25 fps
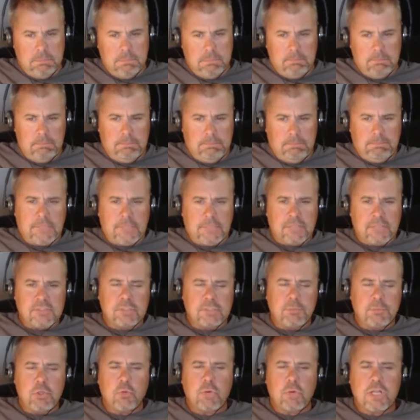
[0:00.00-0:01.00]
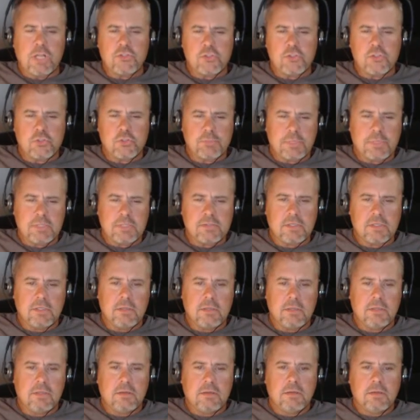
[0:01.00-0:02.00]
Now some of you watch this may say,
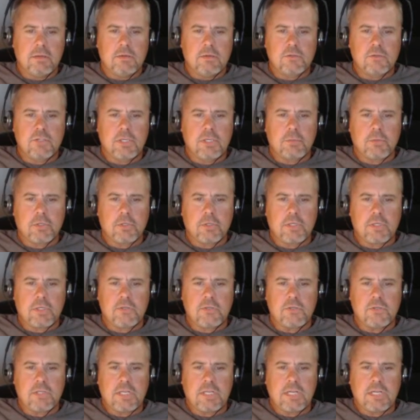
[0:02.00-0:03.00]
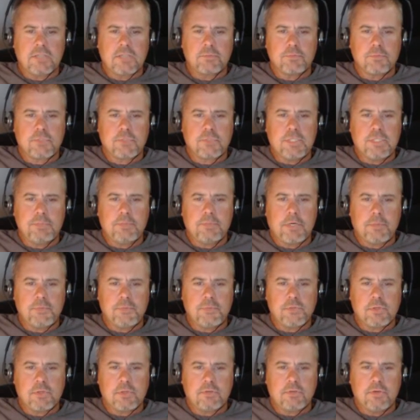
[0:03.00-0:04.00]
Jim, look at this. You got some deep humps
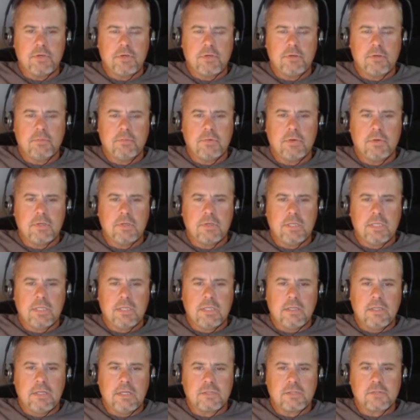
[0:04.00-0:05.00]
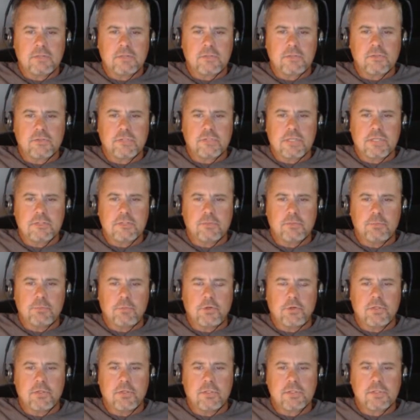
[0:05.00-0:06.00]
over here. That looks like some pretty
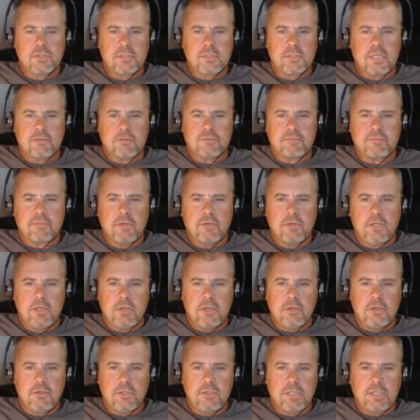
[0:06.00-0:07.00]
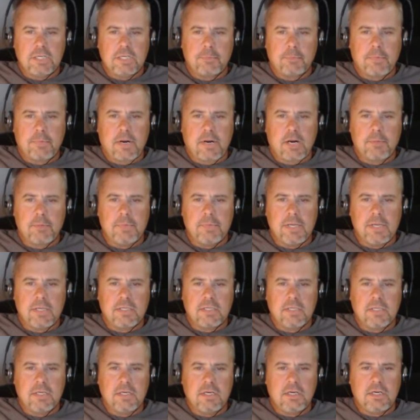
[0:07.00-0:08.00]
good stuff. You got a bar back
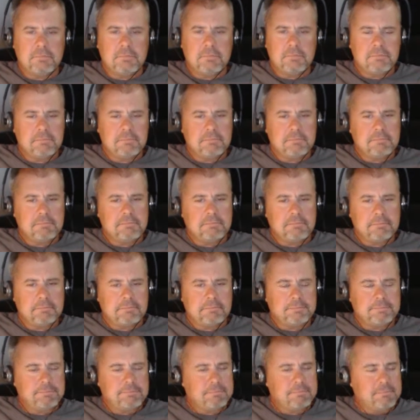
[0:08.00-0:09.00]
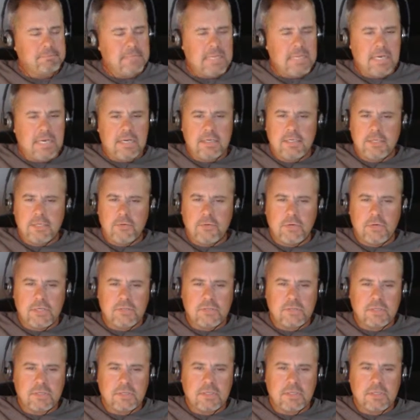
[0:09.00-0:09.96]
here. Not interested.